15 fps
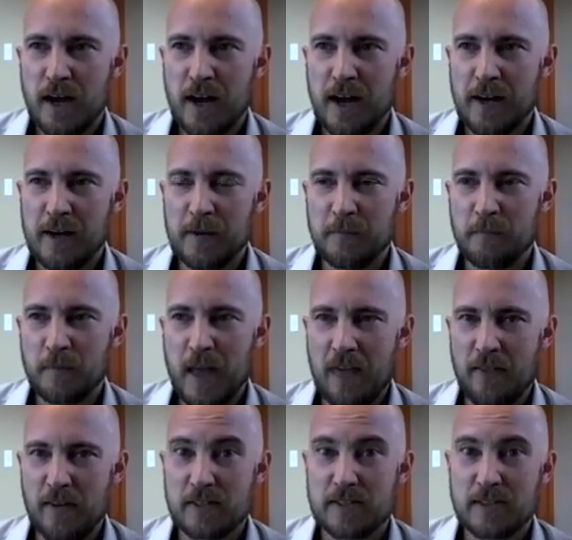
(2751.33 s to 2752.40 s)
And
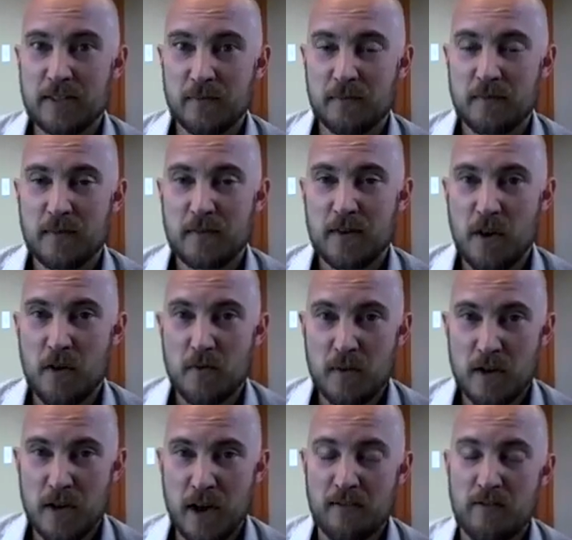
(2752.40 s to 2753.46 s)
there's some,
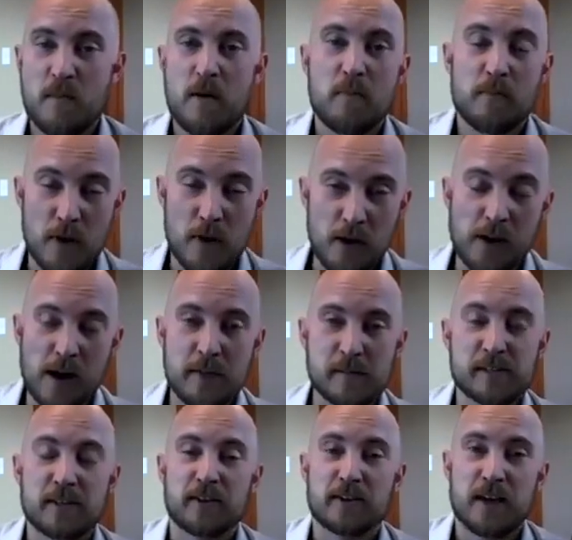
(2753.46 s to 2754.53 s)
government programs
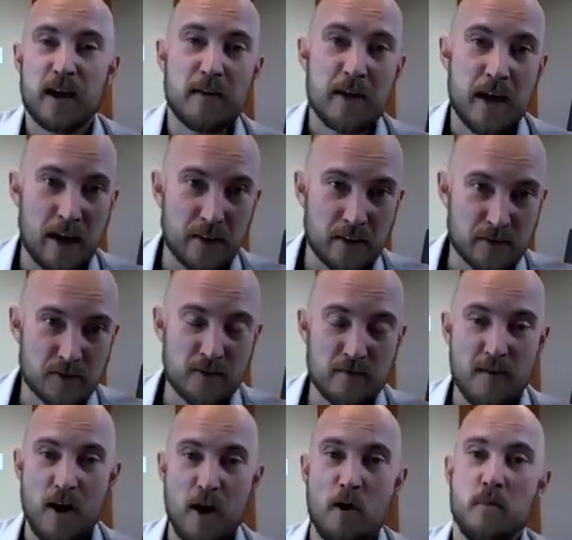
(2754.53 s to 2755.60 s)
that are coming out to sort of
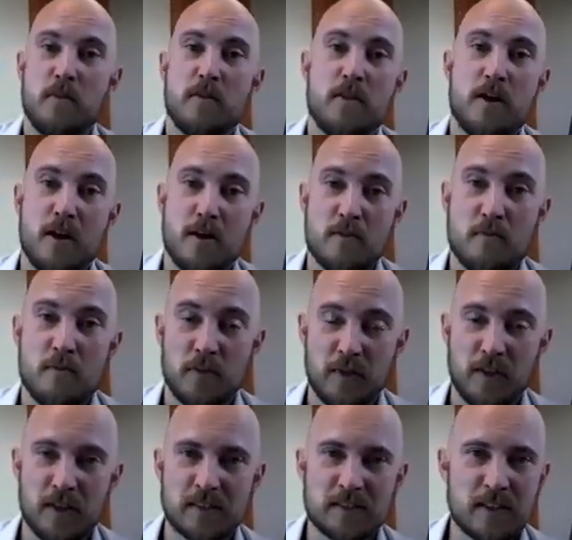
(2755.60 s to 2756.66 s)
help along with
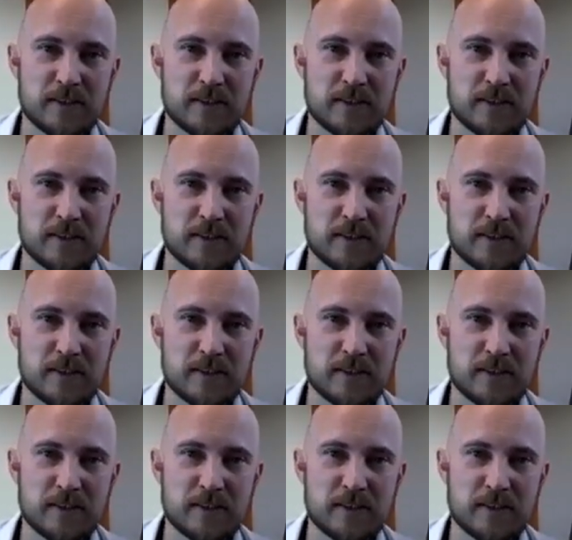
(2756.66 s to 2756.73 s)
this.